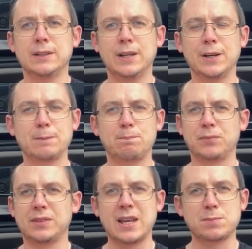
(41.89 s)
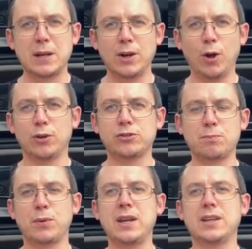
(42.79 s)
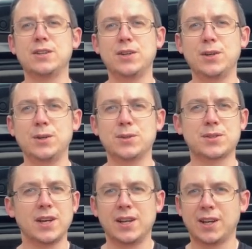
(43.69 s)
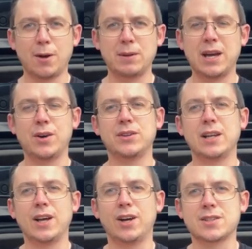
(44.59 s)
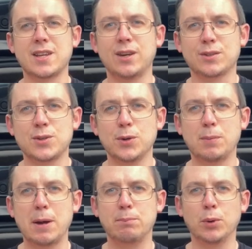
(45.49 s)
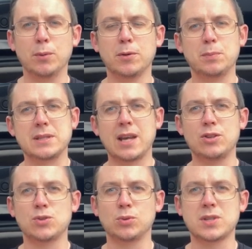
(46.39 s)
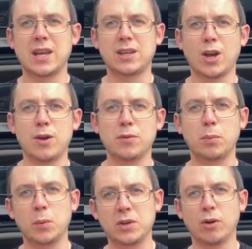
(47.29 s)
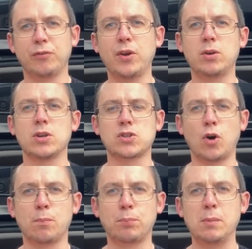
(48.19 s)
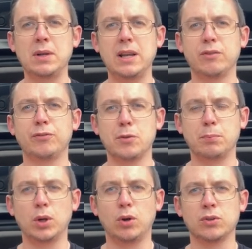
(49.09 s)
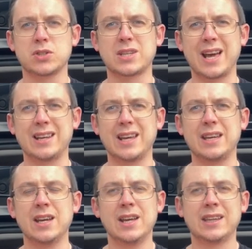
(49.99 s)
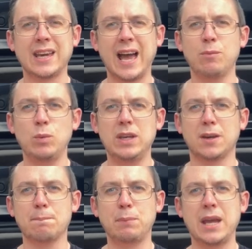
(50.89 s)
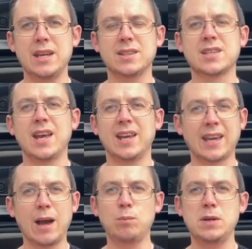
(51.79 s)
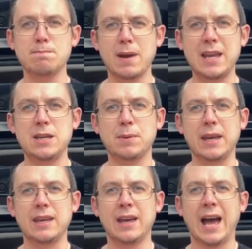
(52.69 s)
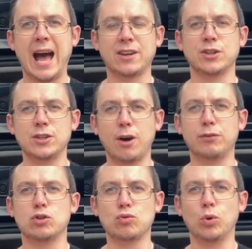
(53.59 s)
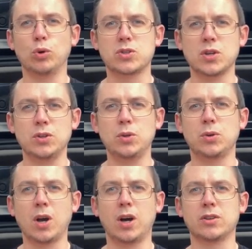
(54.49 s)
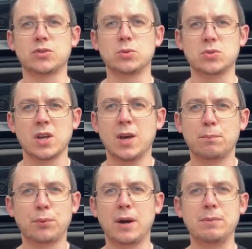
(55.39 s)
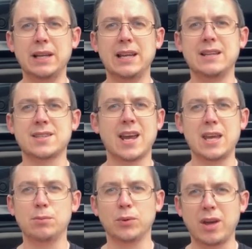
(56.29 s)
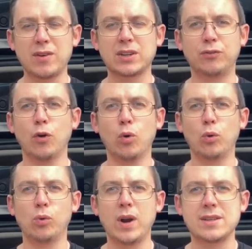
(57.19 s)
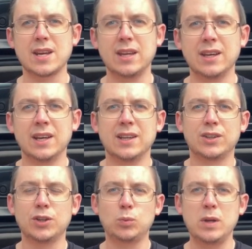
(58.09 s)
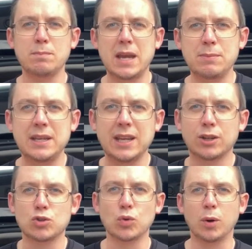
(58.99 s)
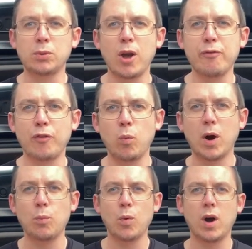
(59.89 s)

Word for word: Look, there's been lots of breaking news coming out in the last day or two about Bournemouth, potential takeover, but we've got to focus on Premier League football on Saturday. Can we compete? Can we maybe add another draw to Newcastle's Premier League table? They've had four already. Could we maybe nick a draw? I'm going for one